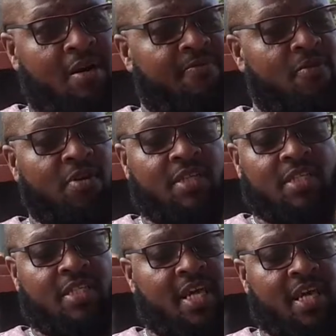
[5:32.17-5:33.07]
for
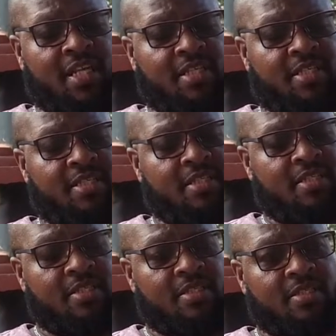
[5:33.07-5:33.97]
his tireless
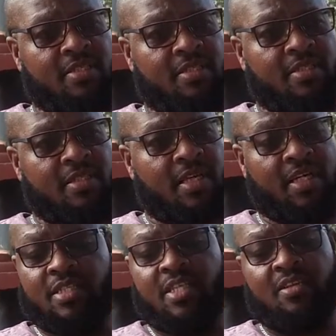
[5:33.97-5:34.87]

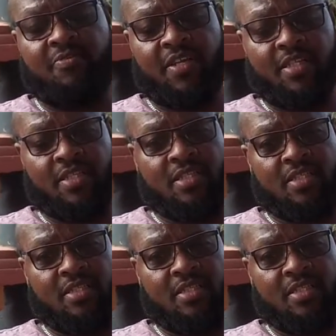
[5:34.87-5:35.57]
and selfless